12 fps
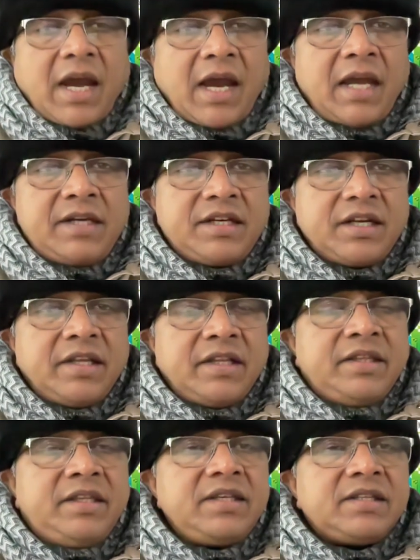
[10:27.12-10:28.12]
And
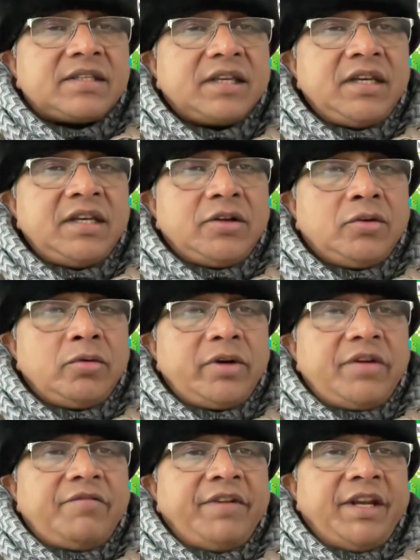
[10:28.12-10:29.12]
this
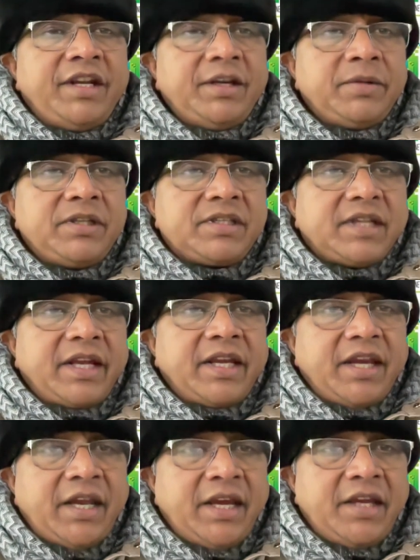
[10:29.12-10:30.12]
included variables
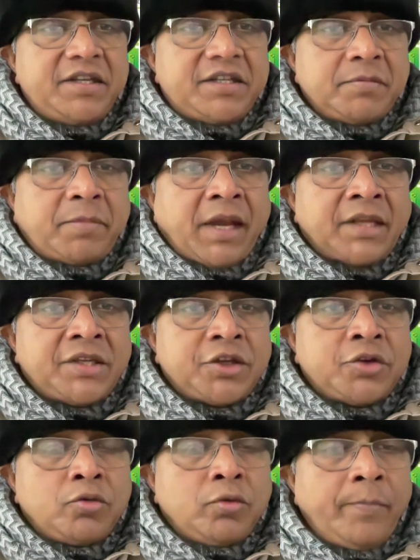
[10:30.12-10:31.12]
like age,
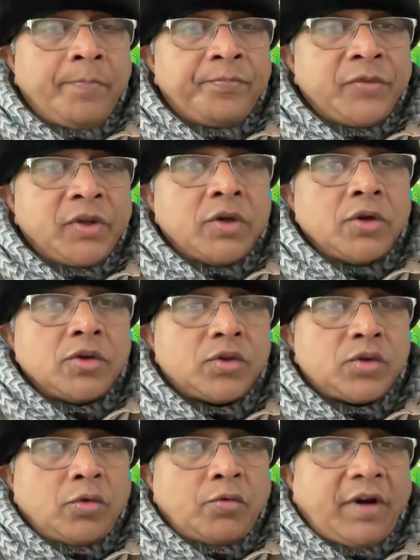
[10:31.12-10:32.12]
HA2,
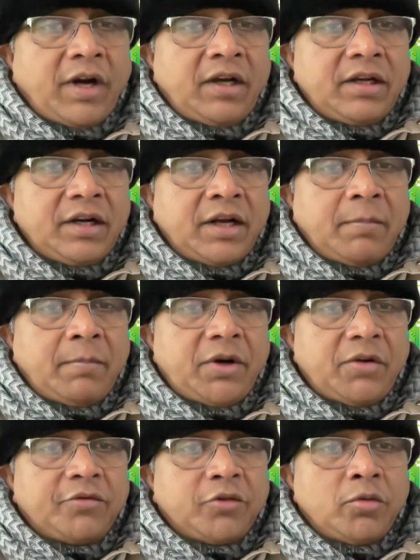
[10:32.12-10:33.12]
SOFA, number
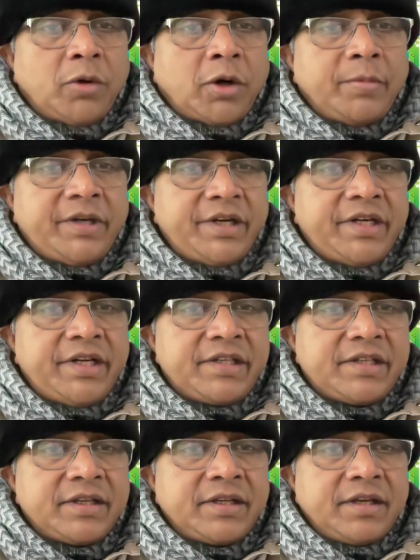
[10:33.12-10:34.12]
of
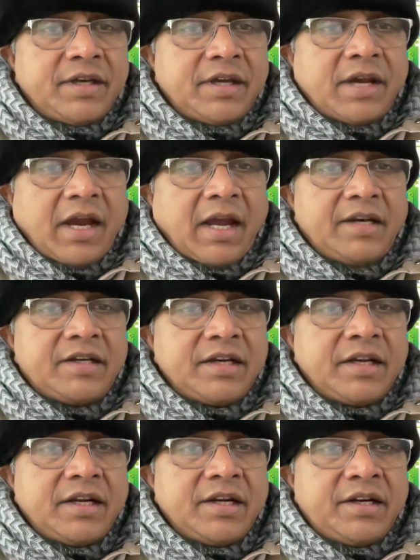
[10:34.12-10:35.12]
comorbidities, and
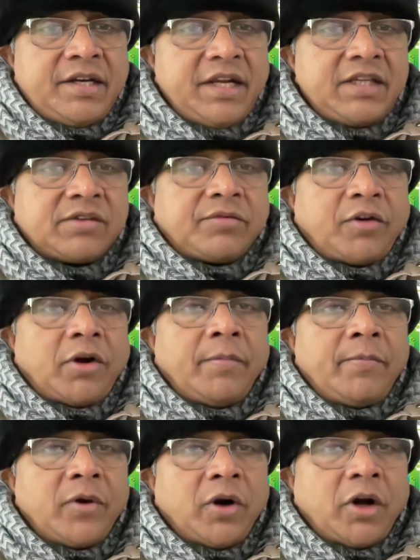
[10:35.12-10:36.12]
days
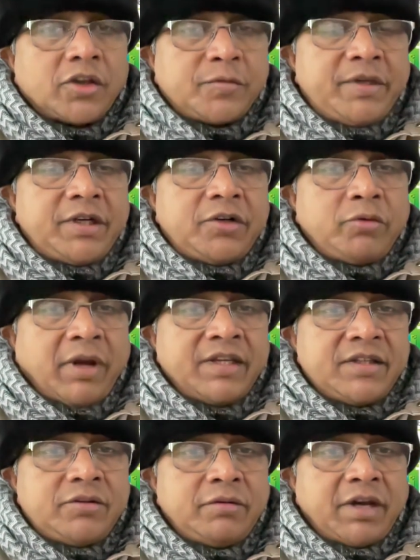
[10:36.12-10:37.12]
from hospital to
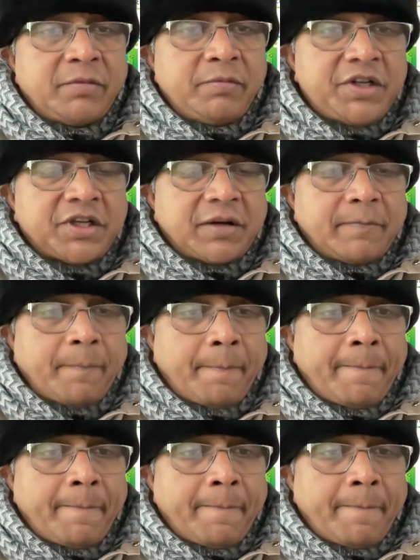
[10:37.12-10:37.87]
ICU admission.